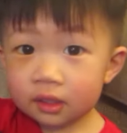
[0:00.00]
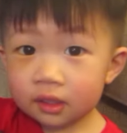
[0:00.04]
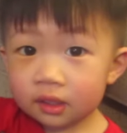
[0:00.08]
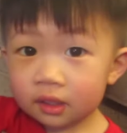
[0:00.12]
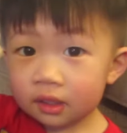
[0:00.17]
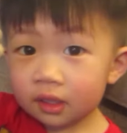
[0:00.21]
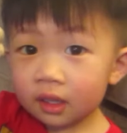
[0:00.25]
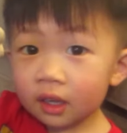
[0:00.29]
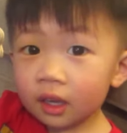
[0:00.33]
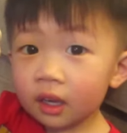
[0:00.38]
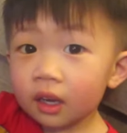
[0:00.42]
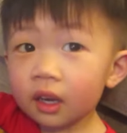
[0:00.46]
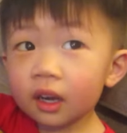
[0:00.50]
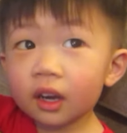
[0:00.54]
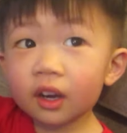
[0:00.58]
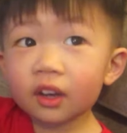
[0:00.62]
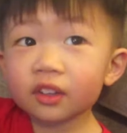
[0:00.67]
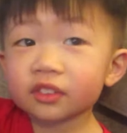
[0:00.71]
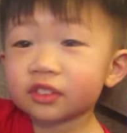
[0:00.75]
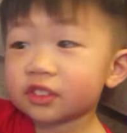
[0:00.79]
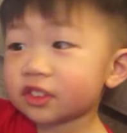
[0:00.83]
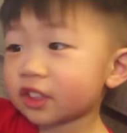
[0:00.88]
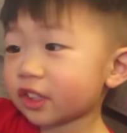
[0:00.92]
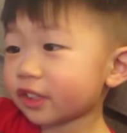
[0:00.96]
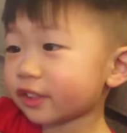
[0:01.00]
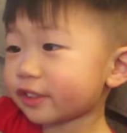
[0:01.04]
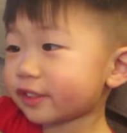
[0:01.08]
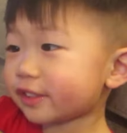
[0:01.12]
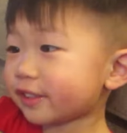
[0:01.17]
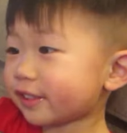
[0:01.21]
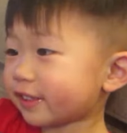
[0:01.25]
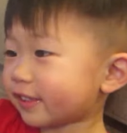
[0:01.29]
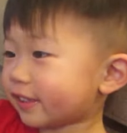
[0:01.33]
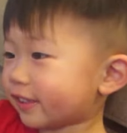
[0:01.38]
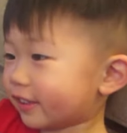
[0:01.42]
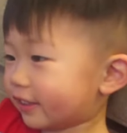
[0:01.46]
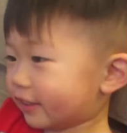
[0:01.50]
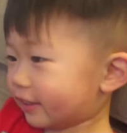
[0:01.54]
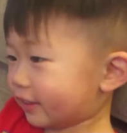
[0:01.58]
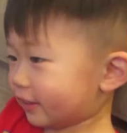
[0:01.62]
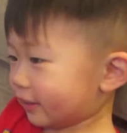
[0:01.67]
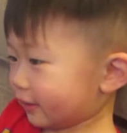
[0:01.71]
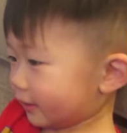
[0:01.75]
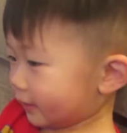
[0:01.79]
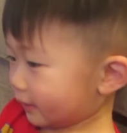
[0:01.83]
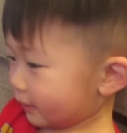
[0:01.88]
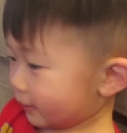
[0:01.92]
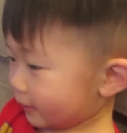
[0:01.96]
A fishy.
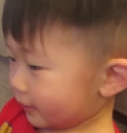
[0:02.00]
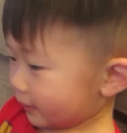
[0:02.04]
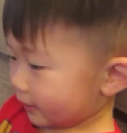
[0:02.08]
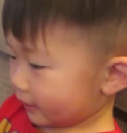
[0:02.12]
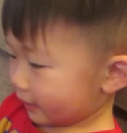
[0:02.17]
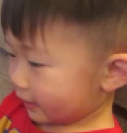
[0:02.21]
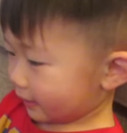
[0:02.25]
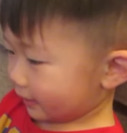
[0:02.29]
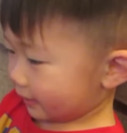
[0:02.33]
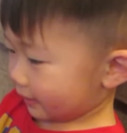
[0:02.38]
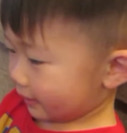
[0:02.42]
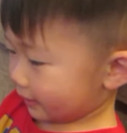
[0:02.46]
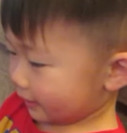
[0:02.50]
That's a fish.